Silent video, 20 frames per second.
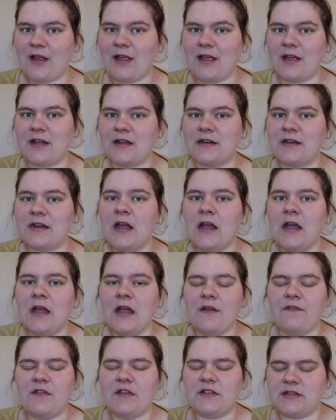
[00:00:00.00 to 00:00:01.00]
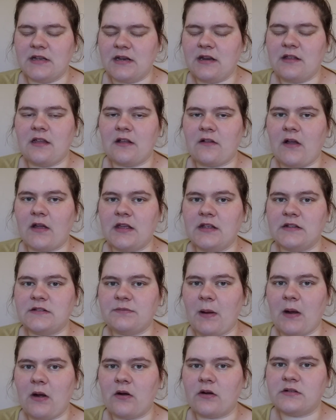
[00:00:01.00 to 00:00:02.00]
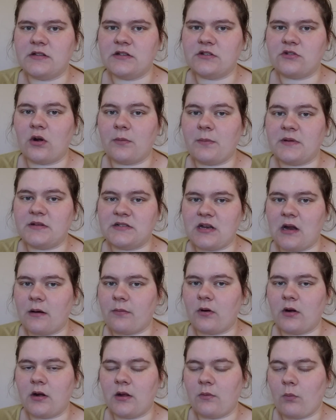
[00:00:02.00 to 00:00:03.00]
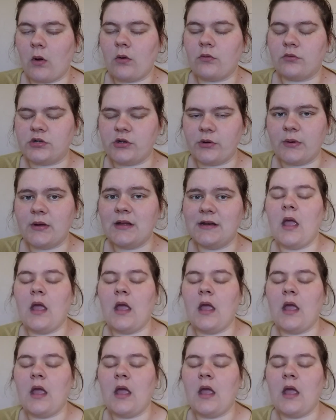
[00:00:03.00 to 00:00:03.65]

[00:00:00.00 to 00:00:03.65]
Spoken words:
And if he's anything like his parents, he's going to be stubborn and won't do it.